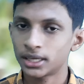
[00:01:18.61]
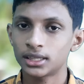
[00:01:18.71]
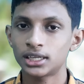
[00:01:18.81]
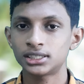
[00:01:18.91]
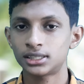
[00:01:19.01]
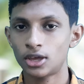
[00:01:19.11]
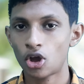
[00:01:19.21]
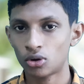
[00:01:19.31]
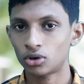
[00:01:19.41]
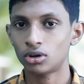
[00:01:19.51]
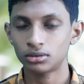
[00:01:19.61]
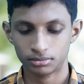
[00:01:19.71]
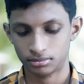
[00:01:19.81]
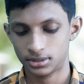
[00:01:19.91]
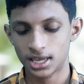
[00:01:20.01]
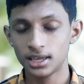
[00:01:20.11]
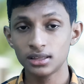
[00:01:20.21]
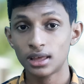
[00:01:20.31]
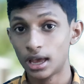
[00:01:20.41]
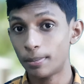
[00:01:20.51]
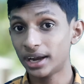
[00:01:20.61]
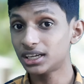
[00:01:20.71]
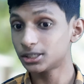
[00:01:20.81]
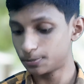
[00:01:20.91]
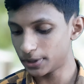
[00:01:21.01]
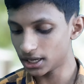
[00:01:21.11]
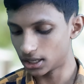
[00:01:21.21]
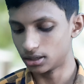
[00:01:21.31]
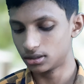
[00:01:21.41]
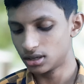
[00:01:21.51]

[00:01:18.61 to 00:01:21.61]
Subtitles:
That's the overall thing, a better speaker.